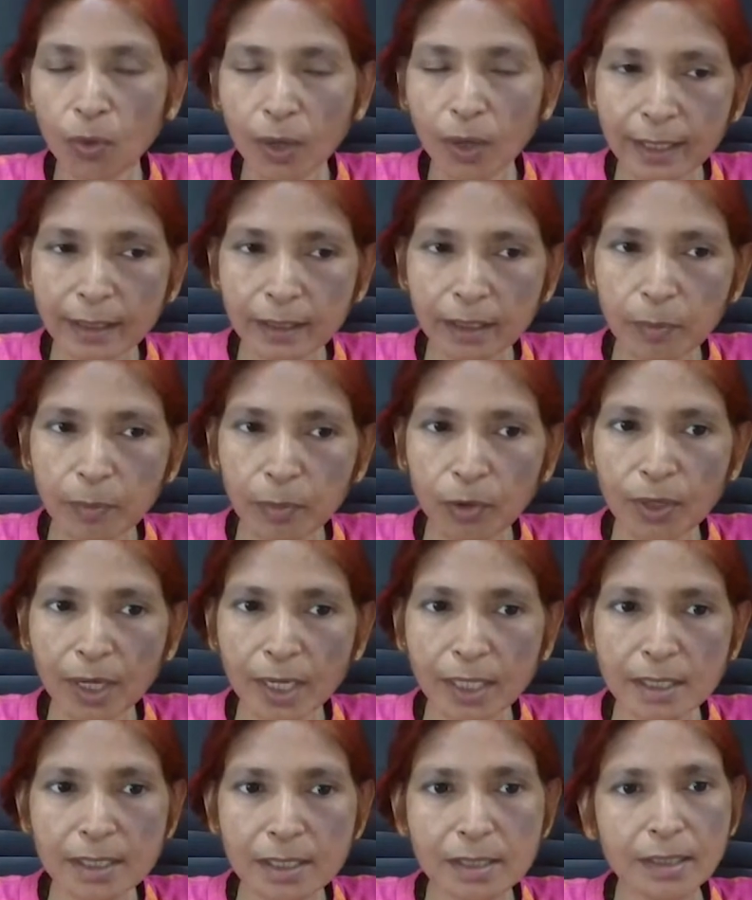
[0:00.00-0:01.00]
quality
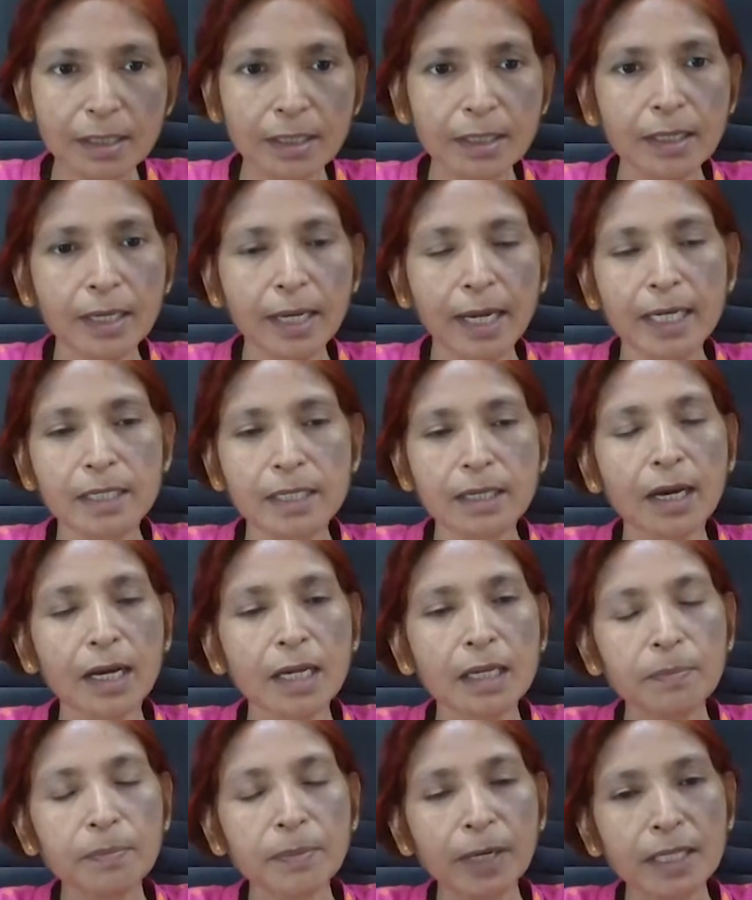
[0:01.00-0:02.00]
products at
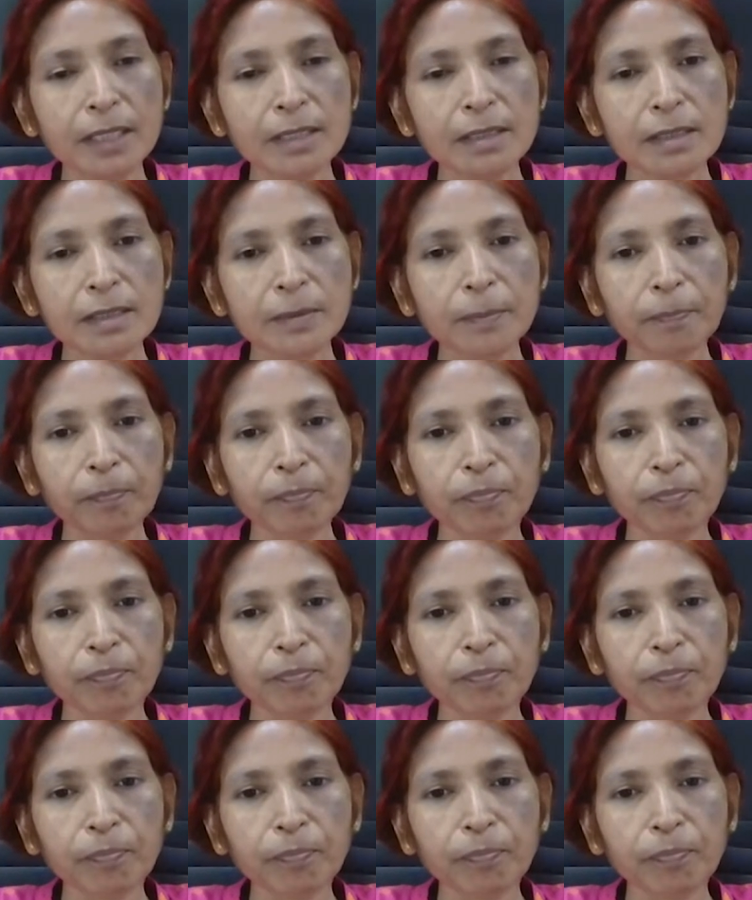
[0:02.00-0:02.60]
high price.